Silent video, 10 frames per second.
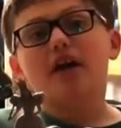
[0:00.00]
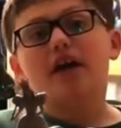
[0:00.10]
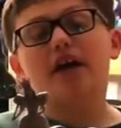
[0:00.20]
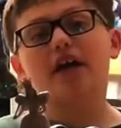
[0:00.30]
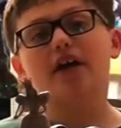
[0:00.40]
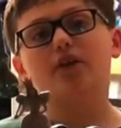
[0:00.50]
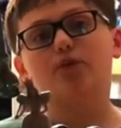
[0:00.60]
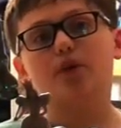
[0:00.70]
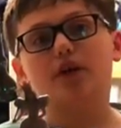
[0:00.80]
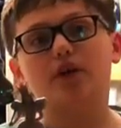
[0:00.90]
And
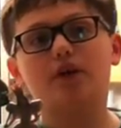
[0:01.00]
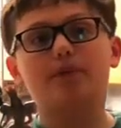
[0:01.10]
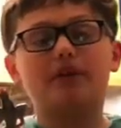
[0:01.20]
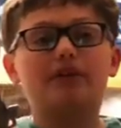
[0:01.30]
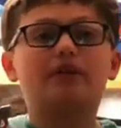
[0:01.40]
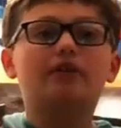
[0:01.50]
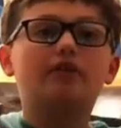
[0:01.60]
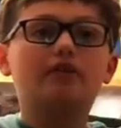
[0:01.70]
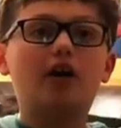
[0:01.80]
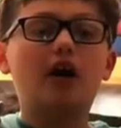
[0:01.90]
we're going to be
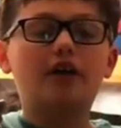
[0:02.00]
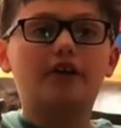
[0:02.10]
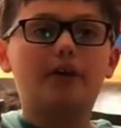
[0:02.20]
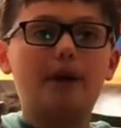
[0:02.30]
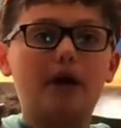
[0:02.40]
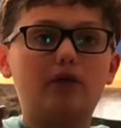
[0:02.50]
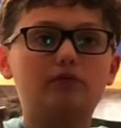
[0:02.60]
talking about,